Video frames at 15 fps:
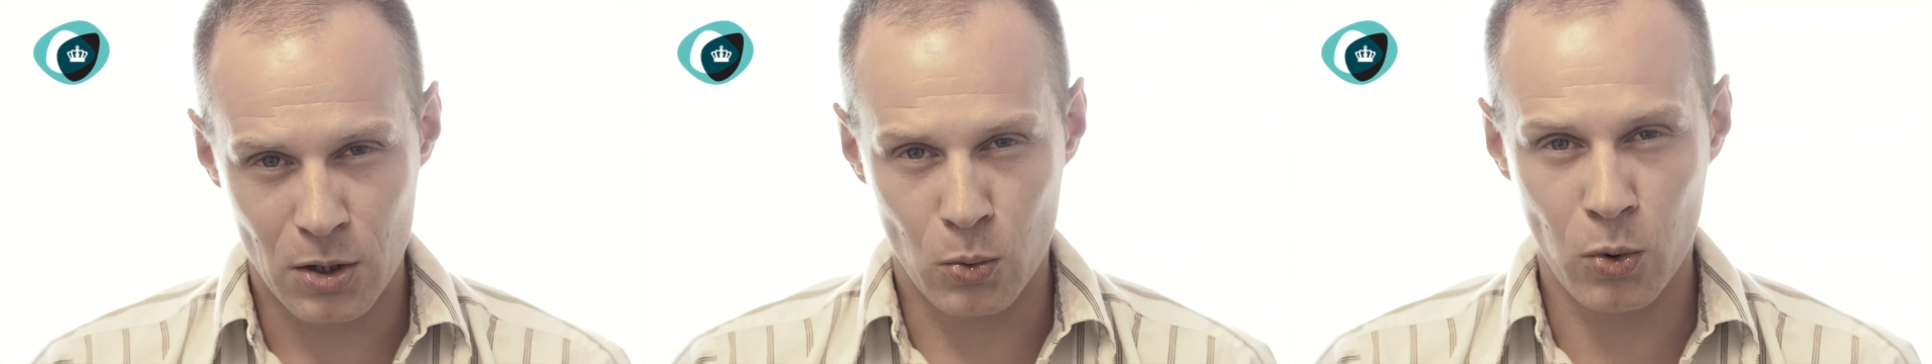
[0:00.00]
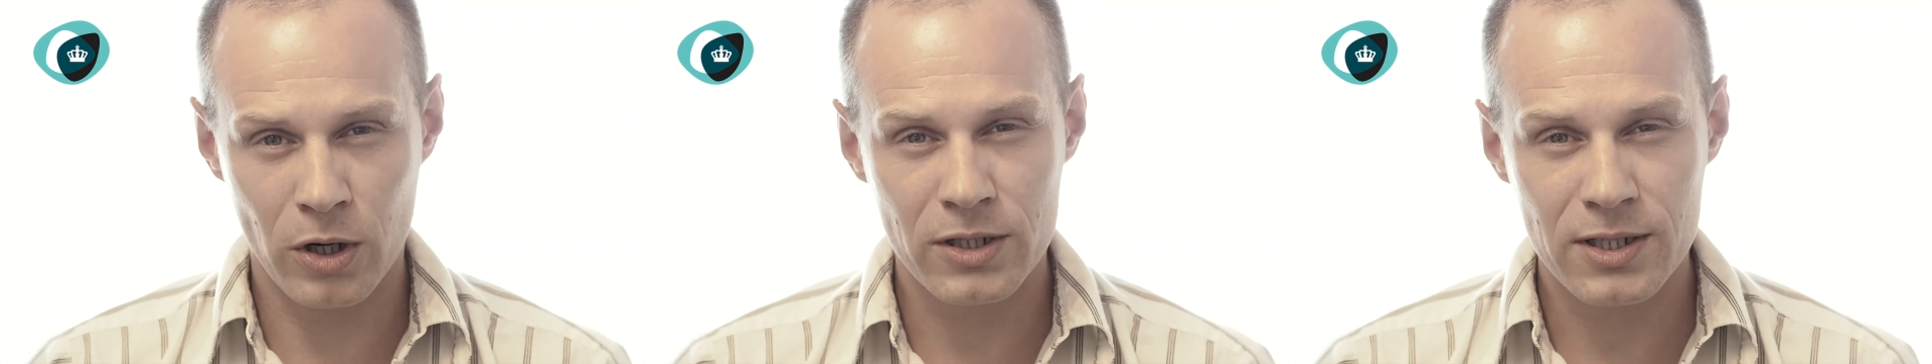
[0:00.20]

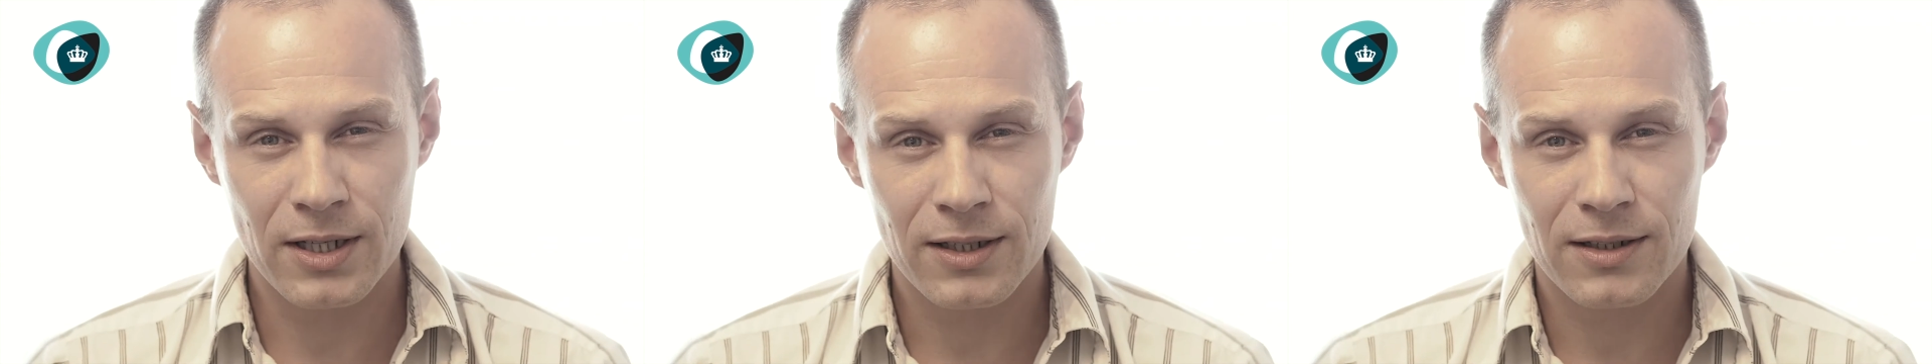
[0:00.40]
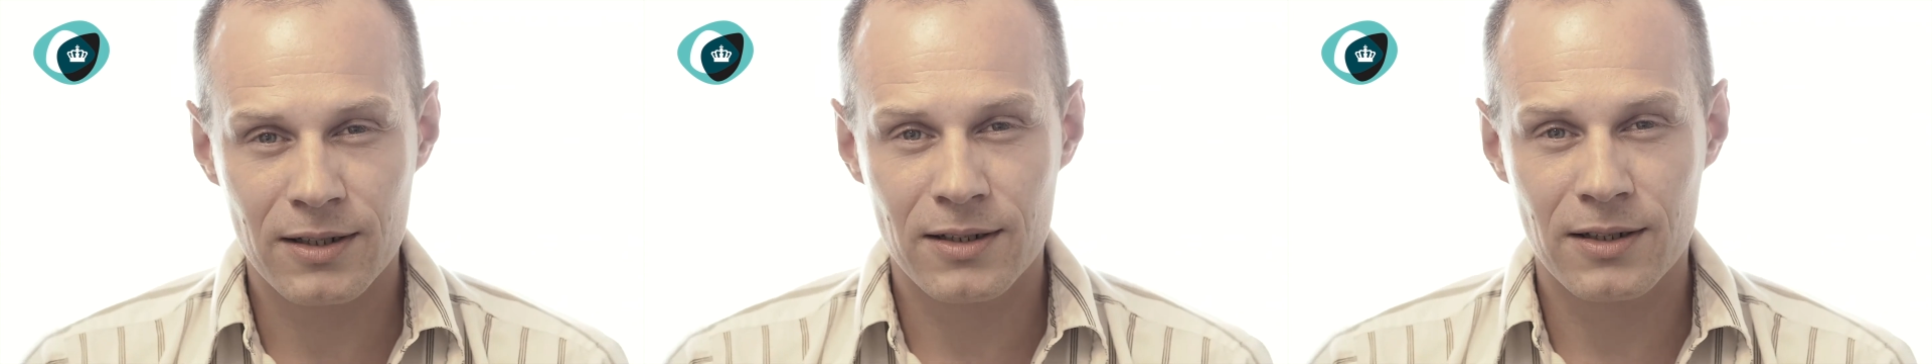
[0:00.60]
WaterDenmark
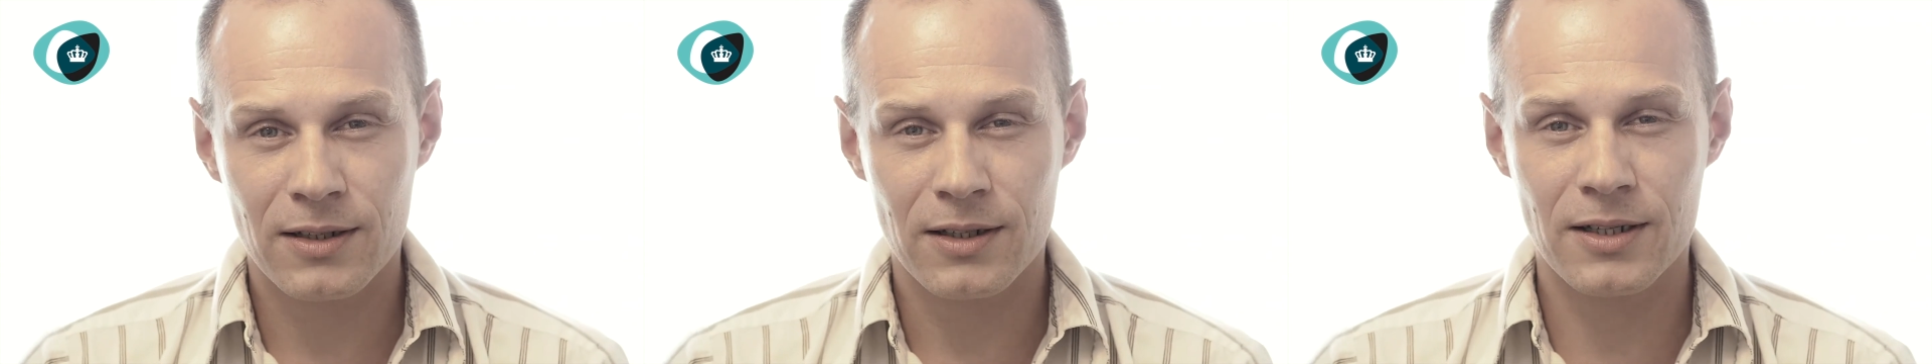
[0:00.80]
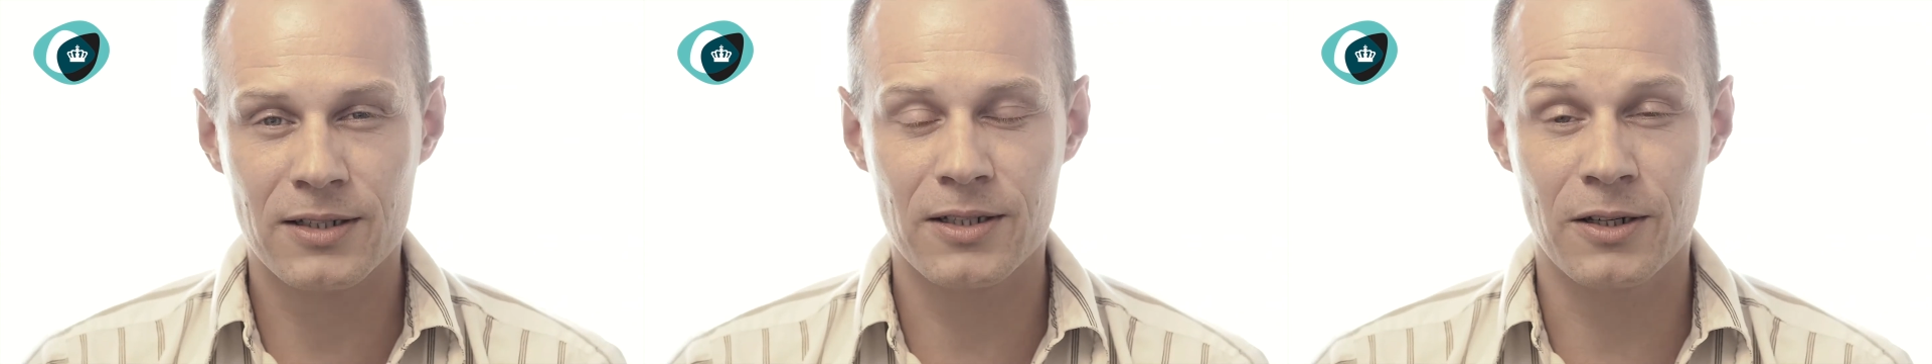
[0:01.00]

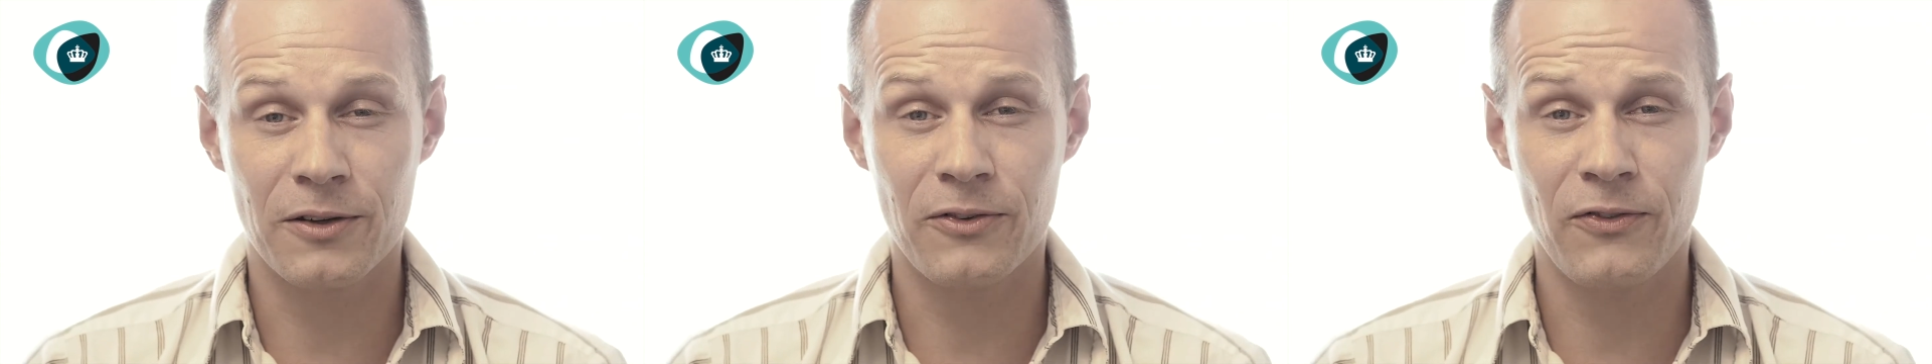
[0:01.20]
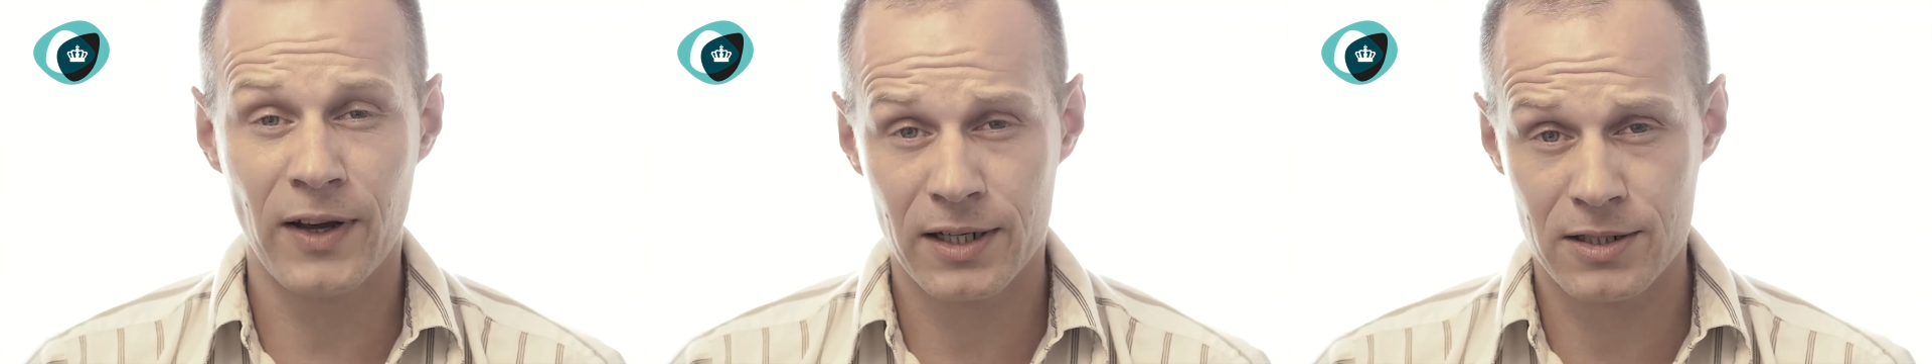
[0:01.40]
is an
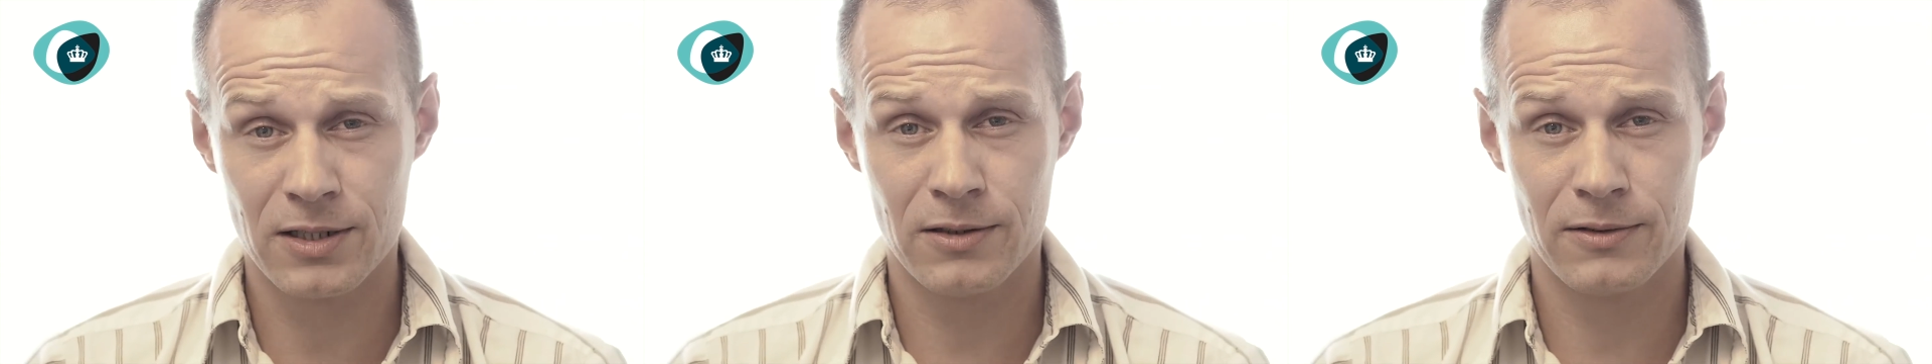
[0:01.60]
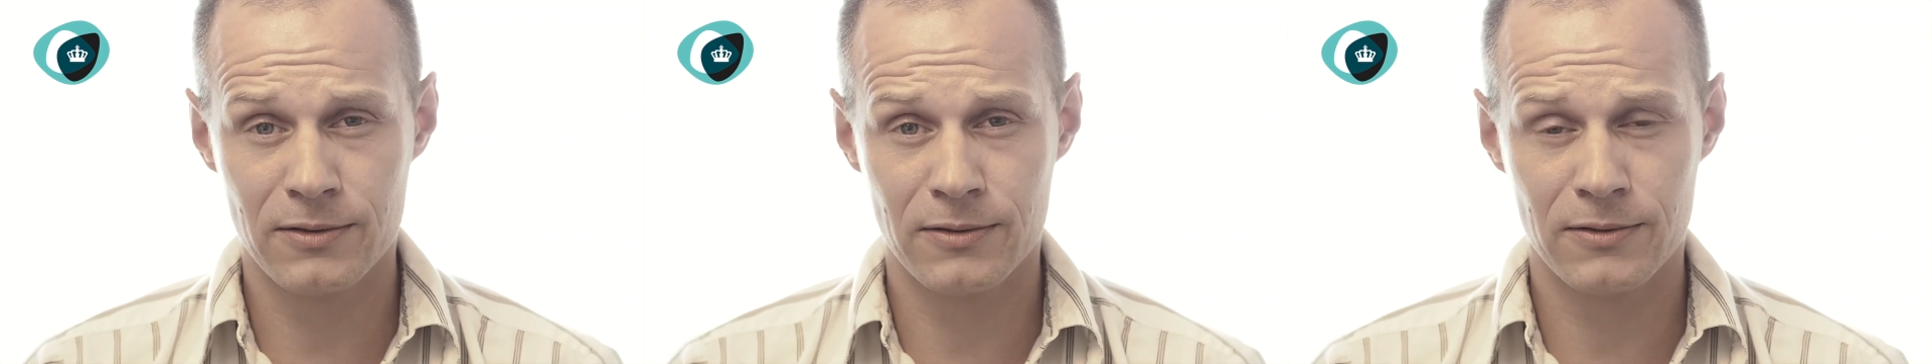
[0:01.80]

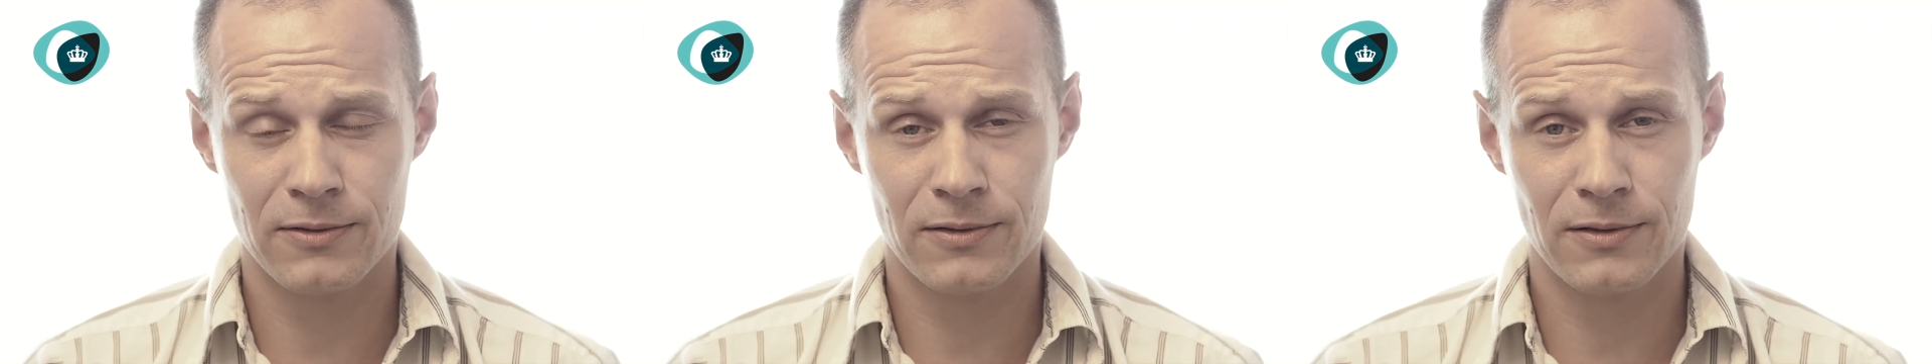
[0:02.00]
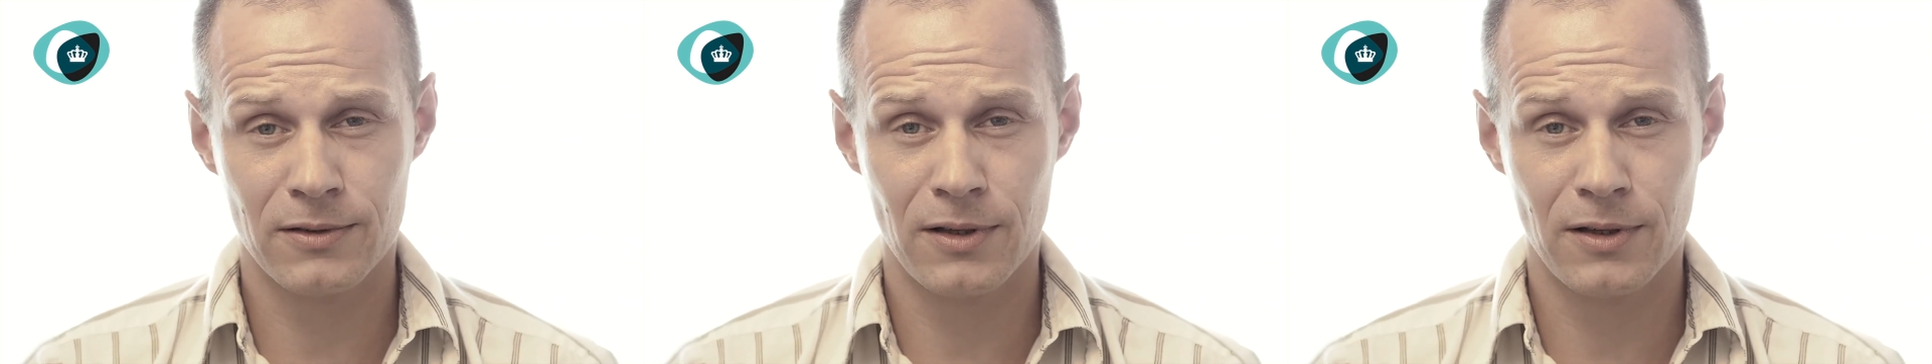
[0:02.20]
effective